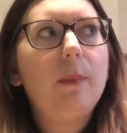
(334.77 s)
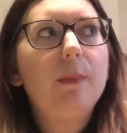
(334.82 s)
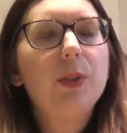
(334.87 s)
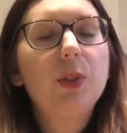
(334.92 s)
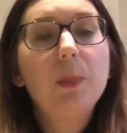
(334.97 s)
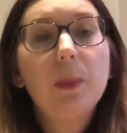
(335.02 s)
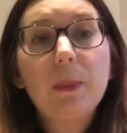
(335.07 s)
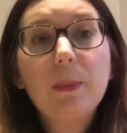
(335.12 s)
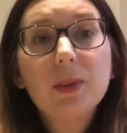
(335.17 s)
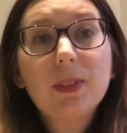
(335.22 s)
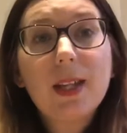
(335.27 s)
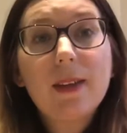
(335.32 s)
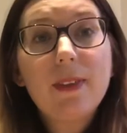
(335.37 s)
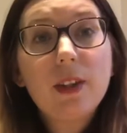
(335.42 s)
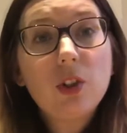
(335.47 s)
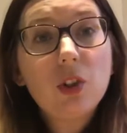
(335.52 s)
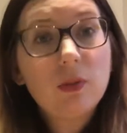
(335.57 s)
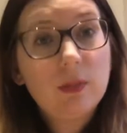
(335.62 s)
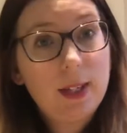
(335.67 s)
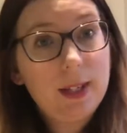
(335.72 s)
Some people say
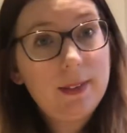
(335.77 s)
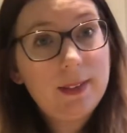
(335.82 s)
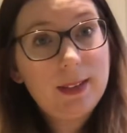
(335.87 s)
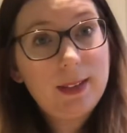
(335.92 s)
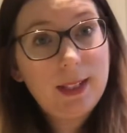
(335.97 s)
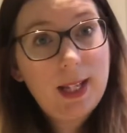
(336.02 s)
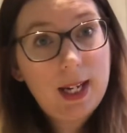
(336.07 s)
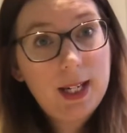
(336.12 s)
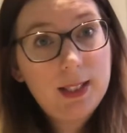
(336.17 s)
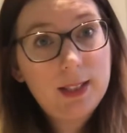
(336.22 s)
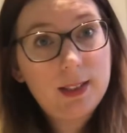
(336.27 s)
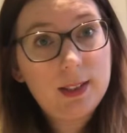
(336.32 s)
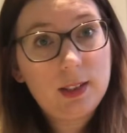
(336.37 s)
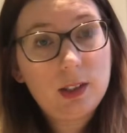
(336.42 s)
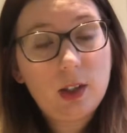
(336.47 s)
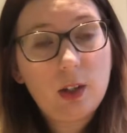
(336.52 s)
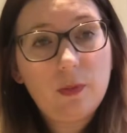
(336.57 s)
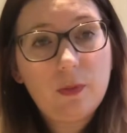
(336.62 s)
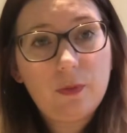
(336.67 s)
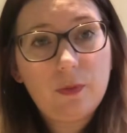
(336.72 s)
they don't like the taste
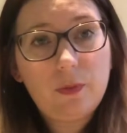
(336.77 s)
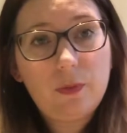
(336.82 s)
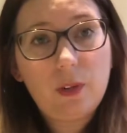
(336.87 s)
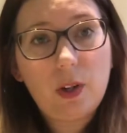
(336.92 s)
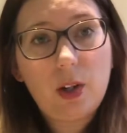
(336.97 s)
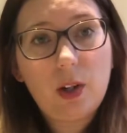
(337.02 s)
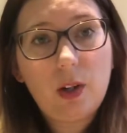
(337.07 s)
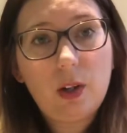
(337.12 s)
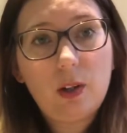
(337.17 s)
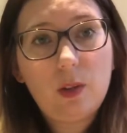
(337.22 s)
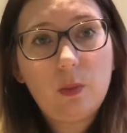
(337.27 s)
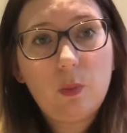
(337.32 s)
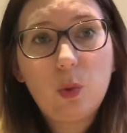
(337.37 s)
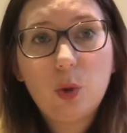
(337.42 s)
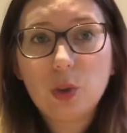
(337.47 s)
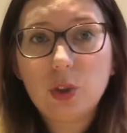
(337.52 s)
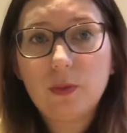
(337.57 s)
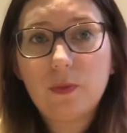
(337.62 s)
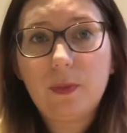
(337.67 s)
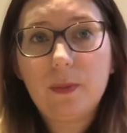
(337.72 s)
of
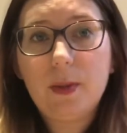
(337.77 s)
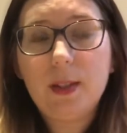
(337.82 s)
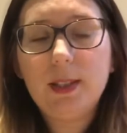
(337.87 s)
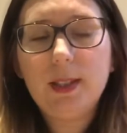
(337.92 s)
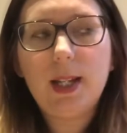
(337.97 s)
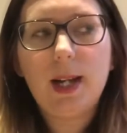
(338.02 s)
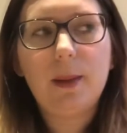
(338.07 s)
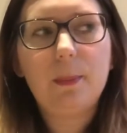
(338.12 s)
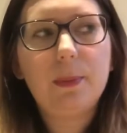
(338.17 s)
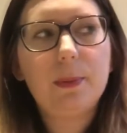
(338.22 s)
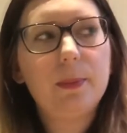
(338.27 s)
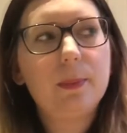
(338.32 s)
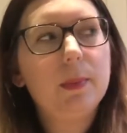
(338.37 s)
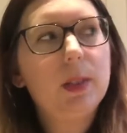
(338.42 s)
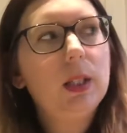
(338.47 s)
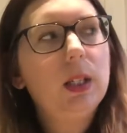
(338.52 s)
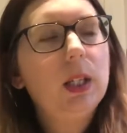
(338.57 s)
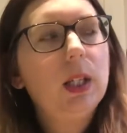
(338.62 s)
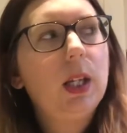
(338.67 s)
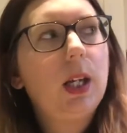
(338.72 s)
water from the tap.
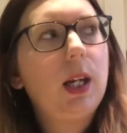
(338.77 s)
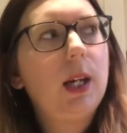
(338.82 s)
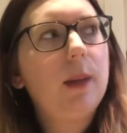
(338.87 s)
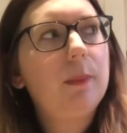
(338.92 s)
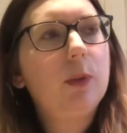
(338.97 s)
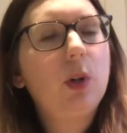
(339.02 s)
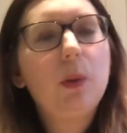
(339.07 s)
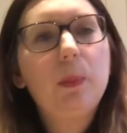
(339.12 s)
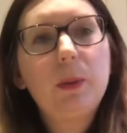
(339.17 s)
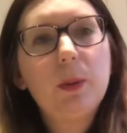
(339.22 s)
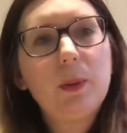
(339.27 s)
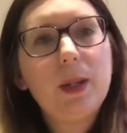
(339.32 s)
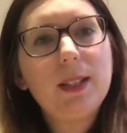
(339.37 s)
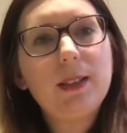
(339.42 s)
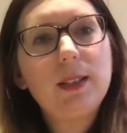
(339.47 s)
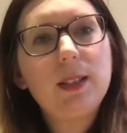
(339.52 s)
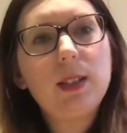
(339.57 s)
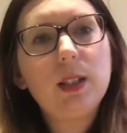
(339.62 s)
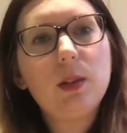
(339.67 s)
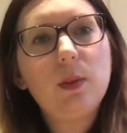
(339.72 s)
A couple of
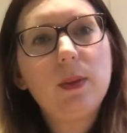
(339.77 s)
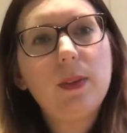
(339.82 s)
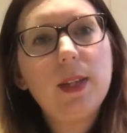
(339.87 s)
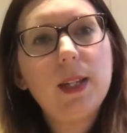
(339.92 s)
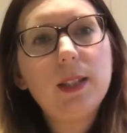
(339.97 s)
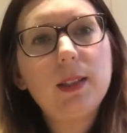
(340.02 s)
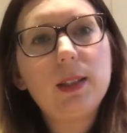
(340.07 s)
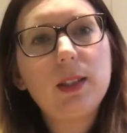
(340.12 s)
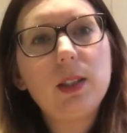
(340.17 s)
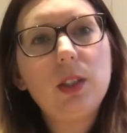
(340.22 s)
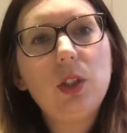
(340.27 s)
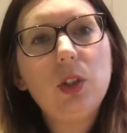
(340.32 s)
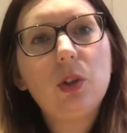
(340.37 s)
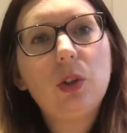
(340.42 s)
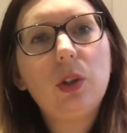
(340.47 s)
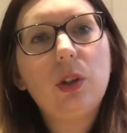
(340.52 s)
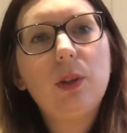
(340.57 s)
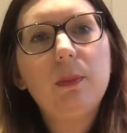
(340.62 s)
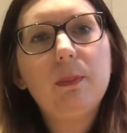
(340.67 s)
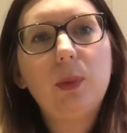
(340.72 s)
ways to deal with this. You
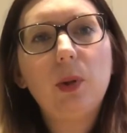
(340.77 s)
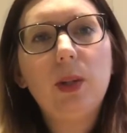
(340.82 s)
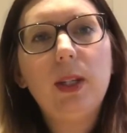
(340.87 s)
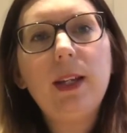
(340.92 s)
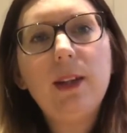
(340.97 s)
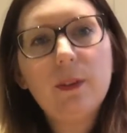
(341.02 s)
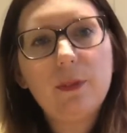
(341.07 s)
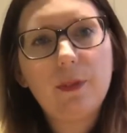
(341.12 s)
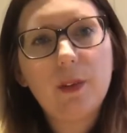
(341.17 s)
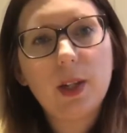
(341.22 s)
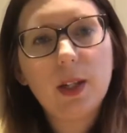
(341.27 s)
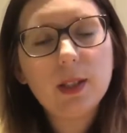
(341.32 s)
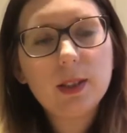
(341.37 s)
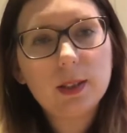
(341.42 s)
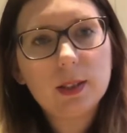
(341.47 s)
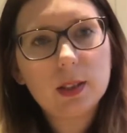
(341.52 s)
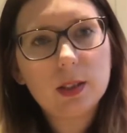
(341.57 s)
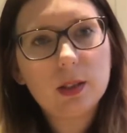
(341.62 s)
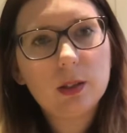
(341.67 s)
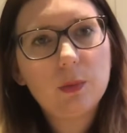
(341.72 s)
can boil it
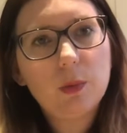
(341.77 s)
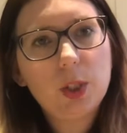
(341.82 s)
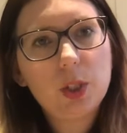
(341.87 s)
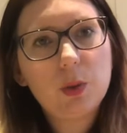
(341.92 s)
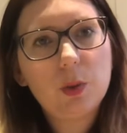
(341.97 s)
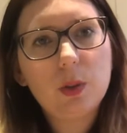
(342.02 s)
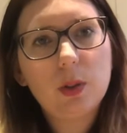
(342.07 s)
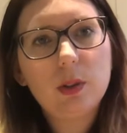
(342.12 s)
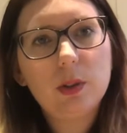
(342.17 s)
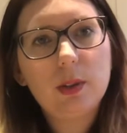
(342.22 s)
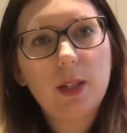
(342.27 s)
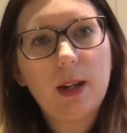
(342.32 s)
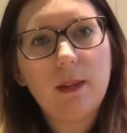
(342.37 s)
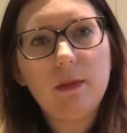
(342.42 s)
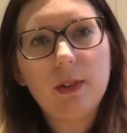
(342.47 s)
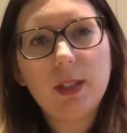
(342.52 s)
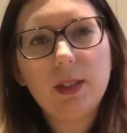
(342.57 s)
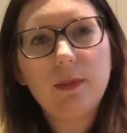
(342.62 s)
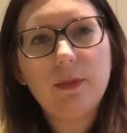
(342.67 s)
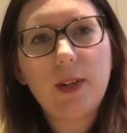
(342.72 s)
first, which will get
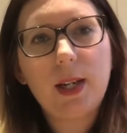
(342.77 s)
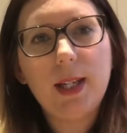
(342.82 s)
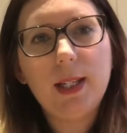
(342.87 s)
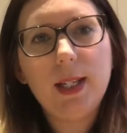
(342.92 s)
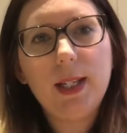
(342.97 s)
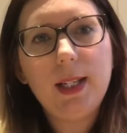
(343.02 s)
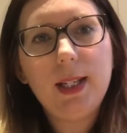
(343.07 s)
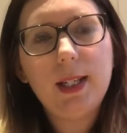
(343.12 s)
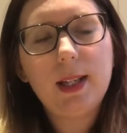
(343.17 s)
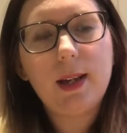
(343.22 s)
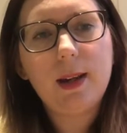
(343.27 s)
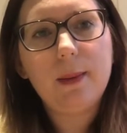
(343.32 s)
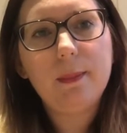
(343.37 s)
rid of any